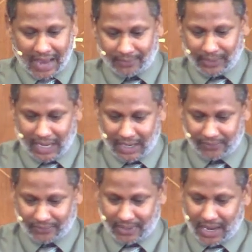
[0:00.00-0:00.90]

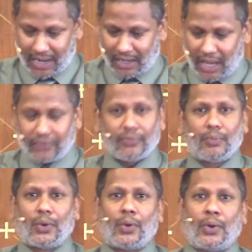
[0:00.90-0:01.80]
life and life
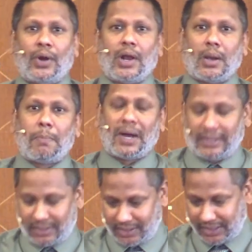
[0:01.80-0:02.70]
more
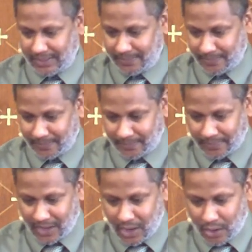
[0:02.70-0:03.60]
abundantly.
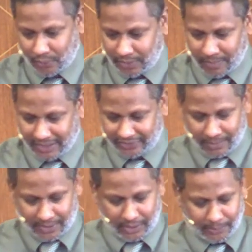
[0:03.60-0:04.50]
One of my
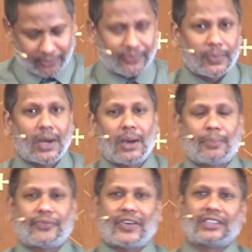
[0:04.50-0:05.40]
seminary prof uh,
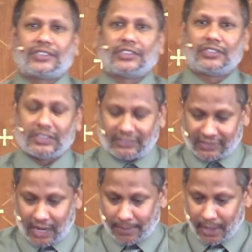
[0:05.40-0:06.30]
professors
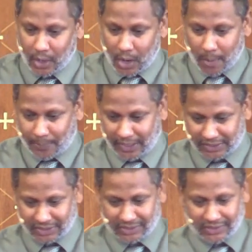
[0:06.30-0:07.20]
described
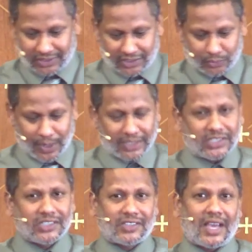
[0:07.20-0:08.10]
oppression this way. She
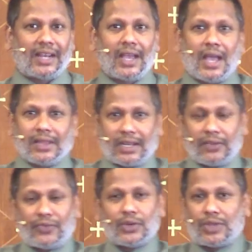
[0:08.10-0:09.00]
said that if
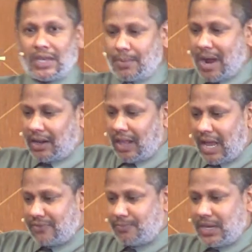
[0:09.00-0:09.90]
you think about life
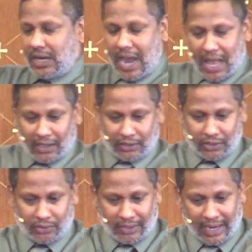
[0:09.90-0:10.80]
being held in
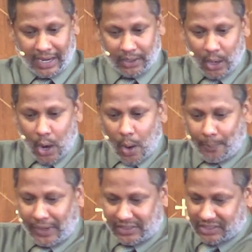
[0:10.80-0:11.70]
your hand,
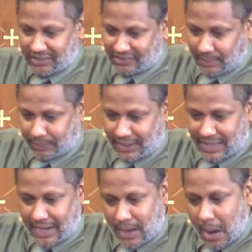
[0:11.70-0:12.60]
oppression is something that
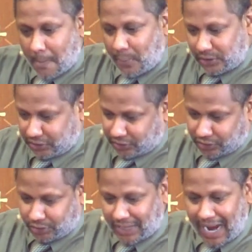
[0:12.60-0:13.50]
pushes you
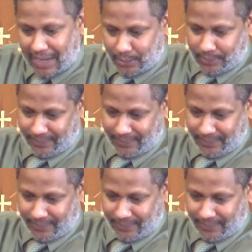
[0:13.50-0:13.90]
down,